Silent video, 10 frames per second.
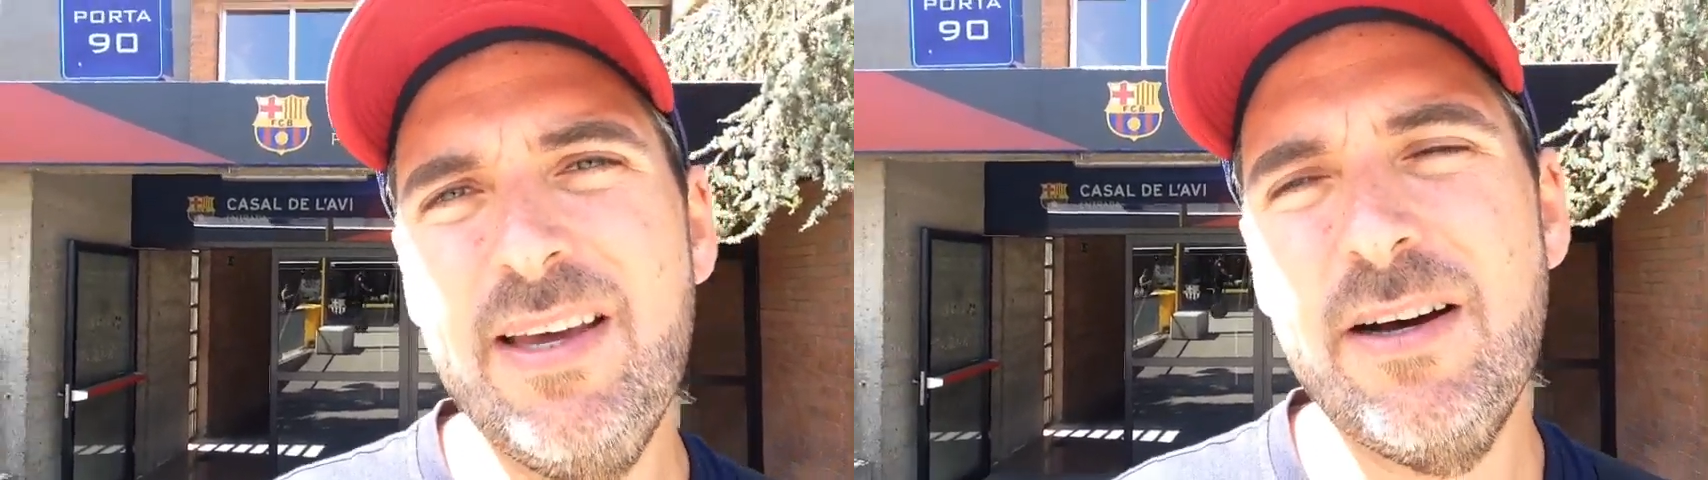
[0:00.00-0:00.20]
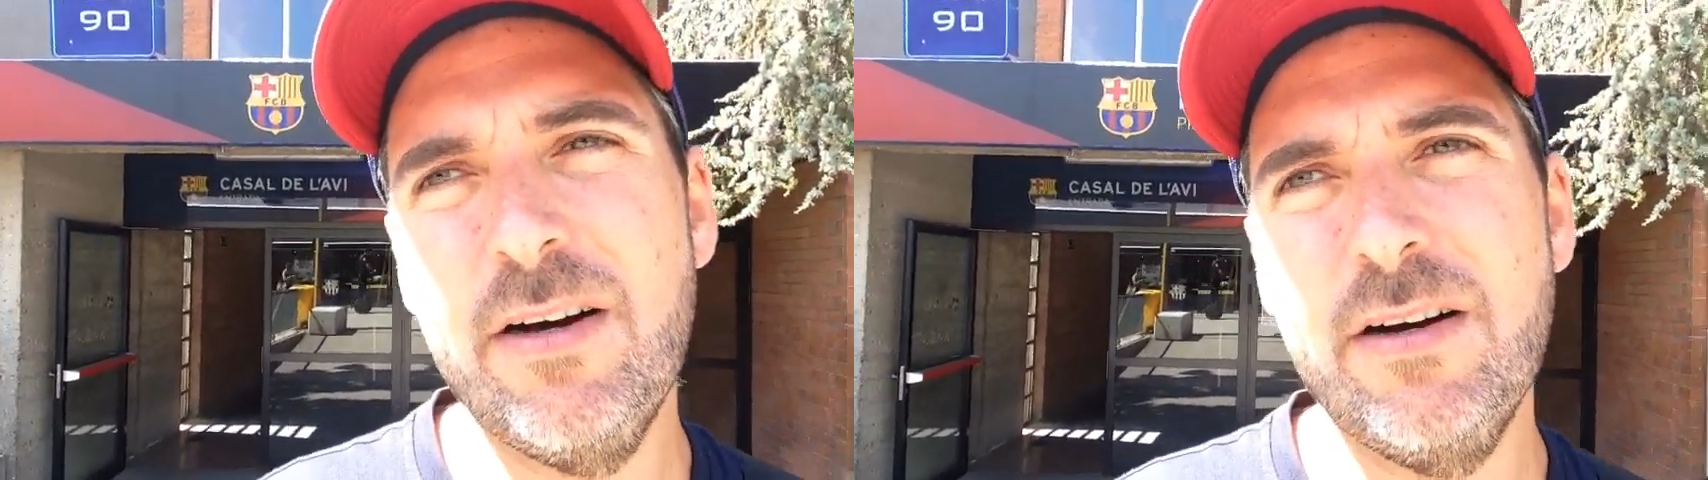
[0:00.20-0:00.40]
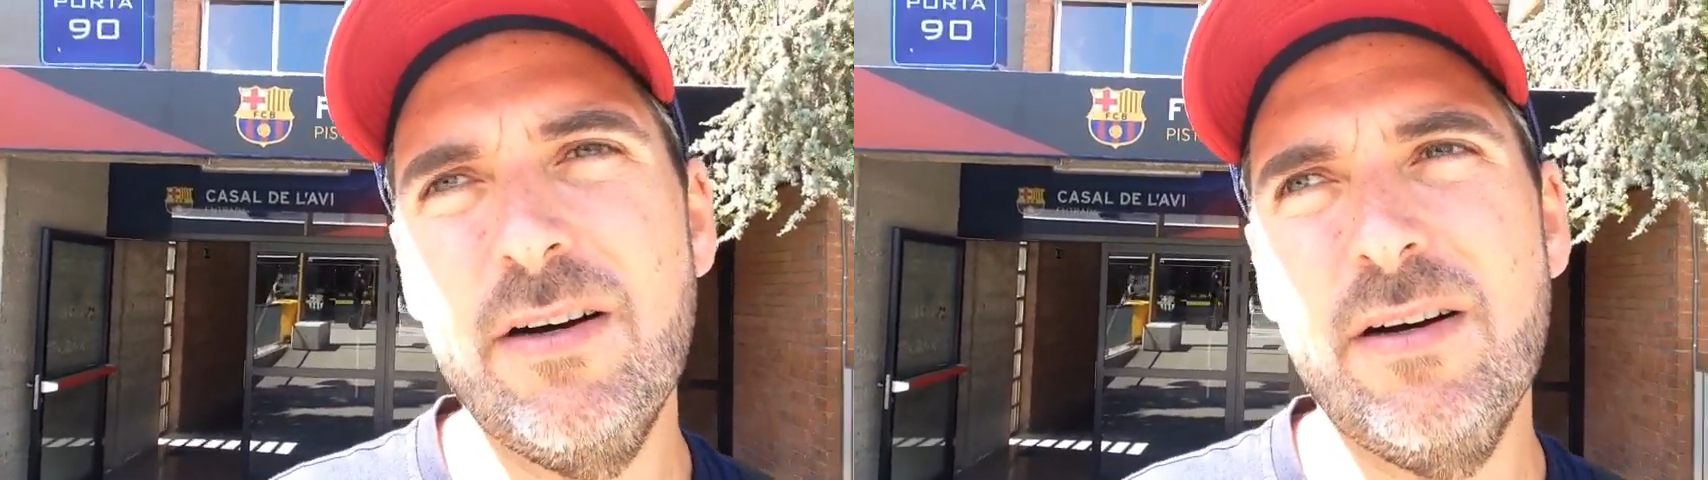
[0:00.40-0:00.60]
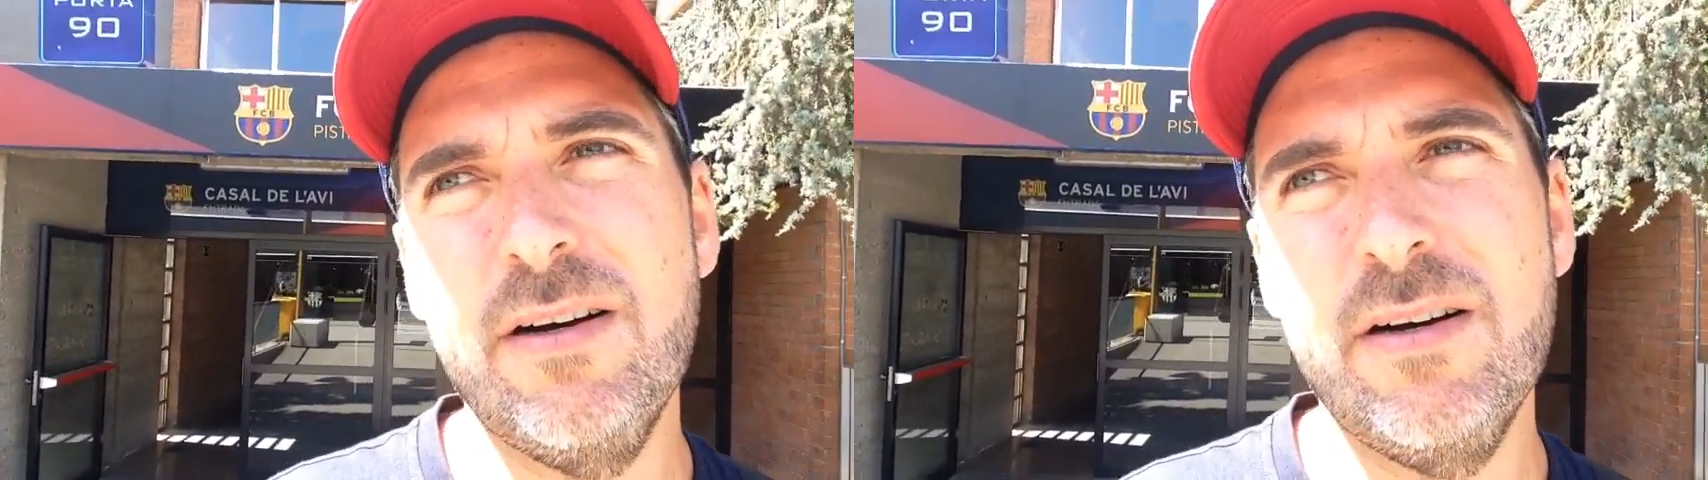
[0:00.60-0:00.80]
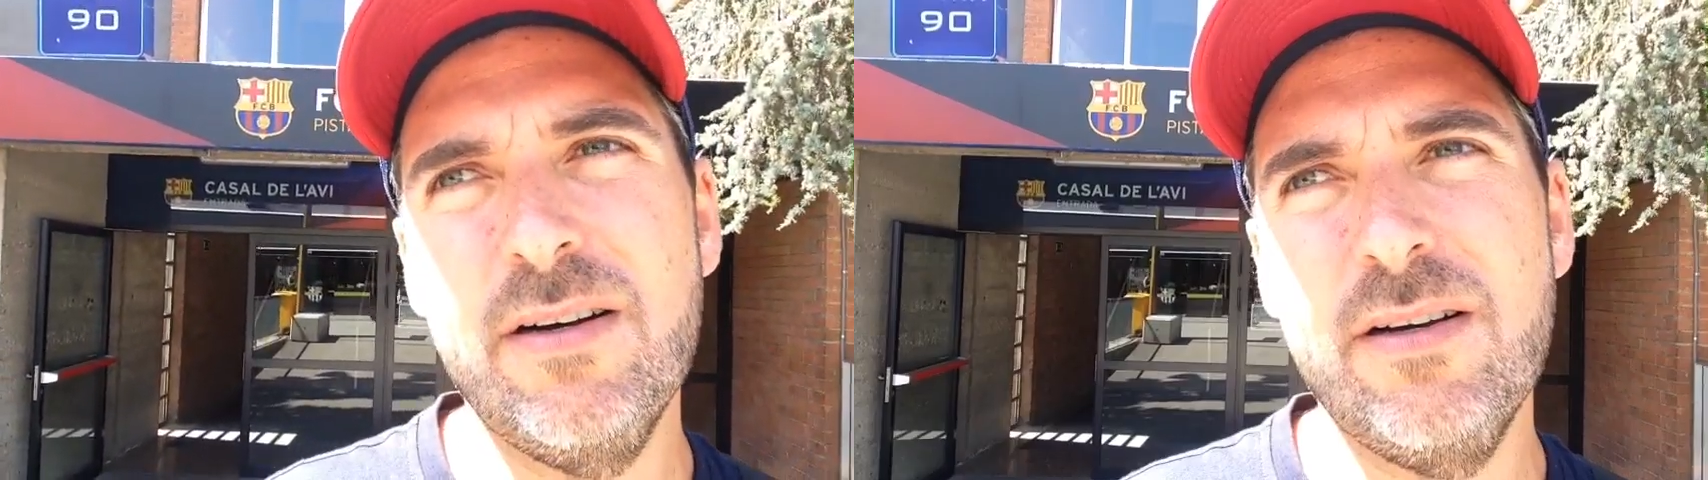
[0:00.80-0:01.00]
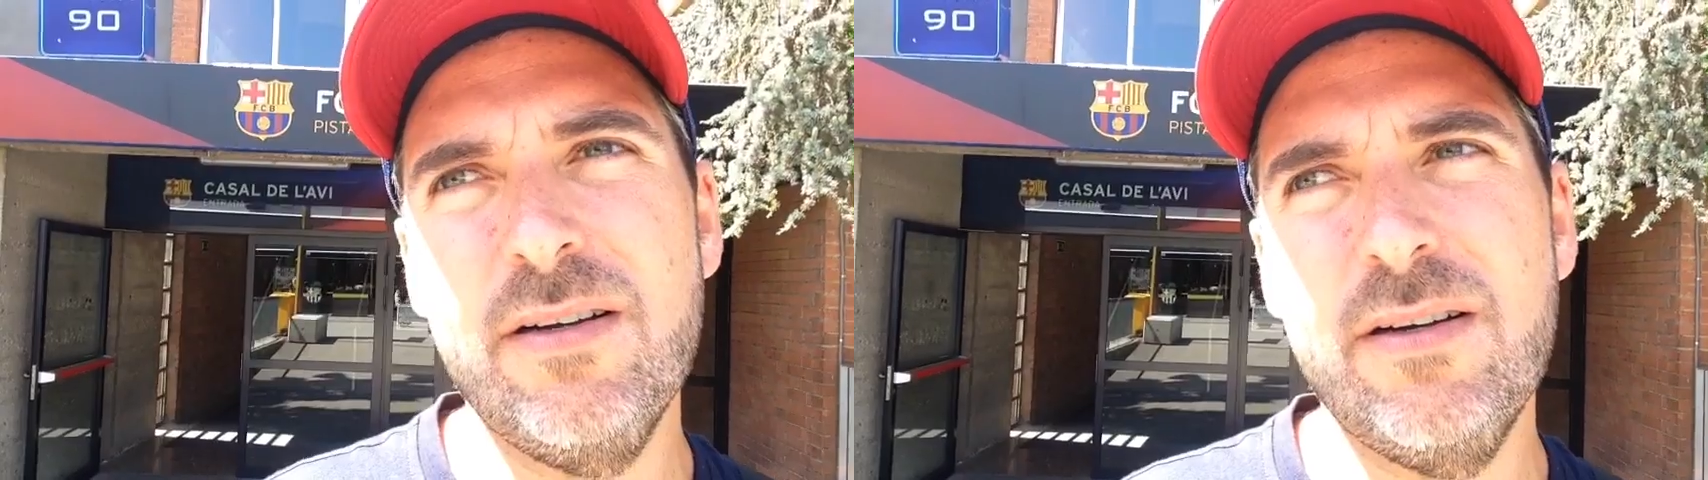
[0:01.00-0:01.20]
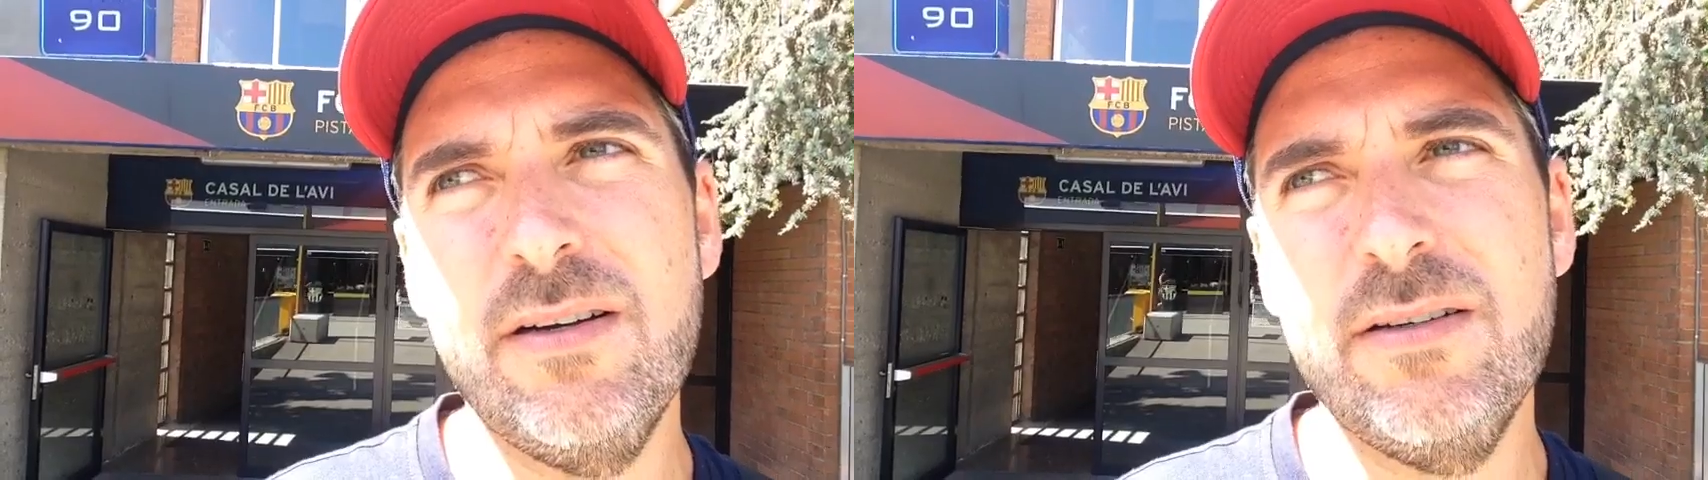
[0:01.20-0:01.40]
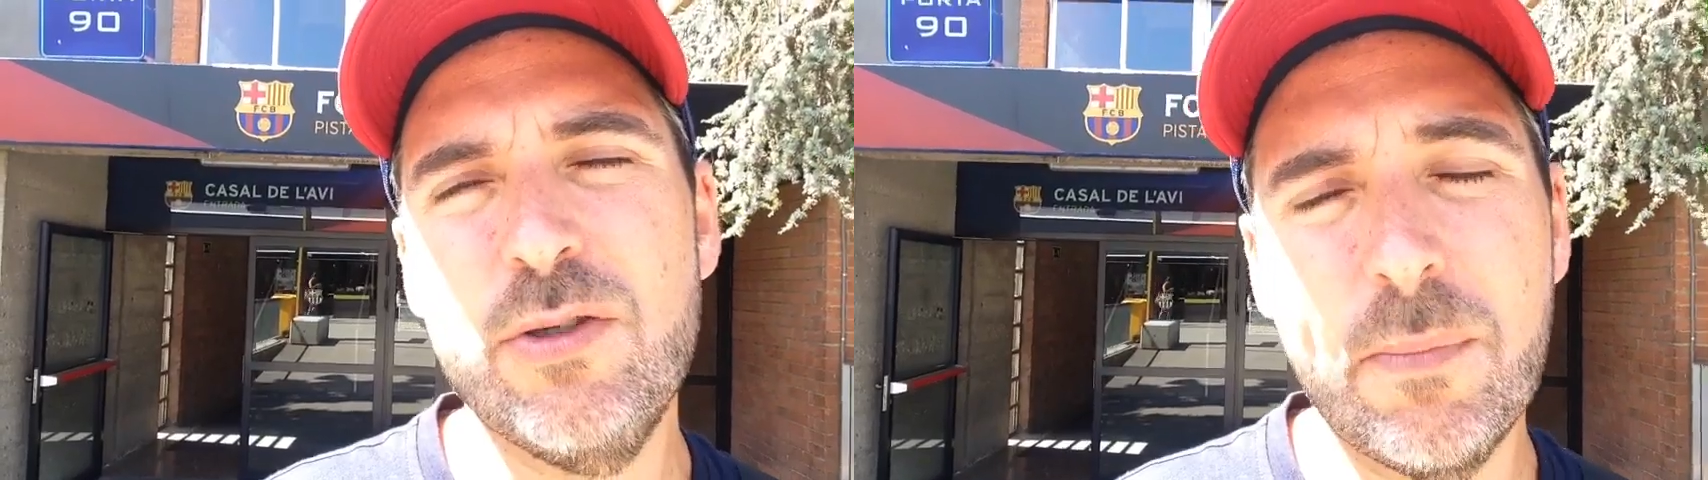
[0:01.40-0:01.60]

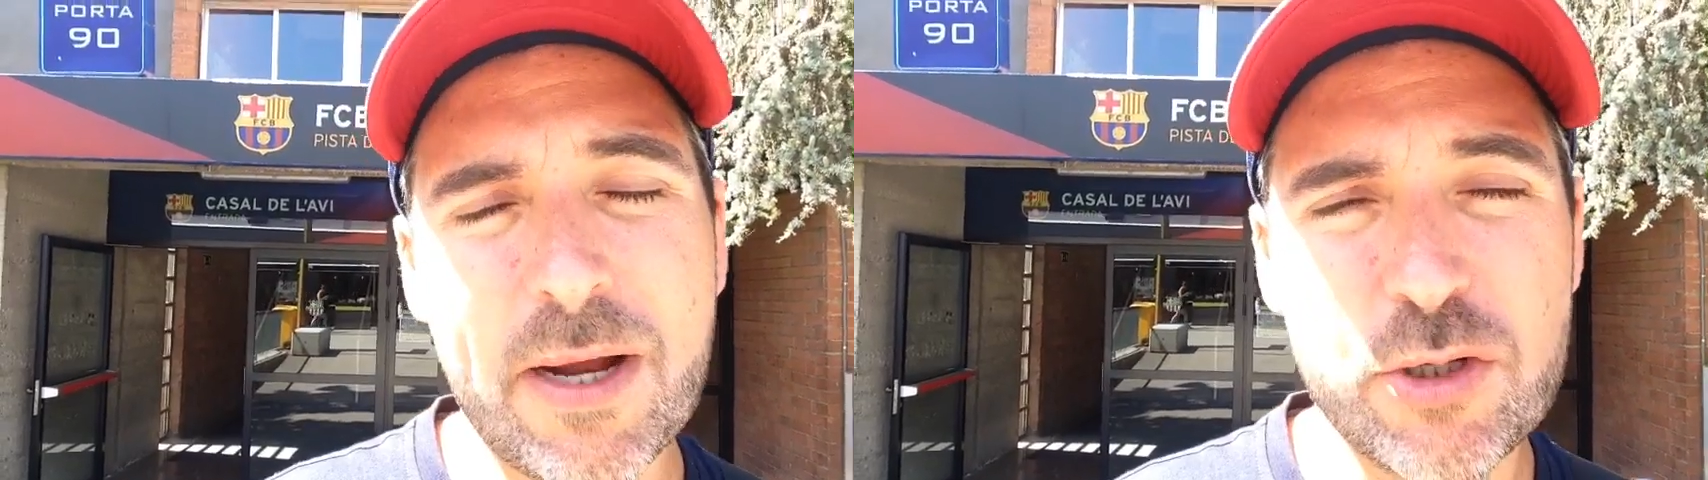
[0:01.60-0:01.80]
My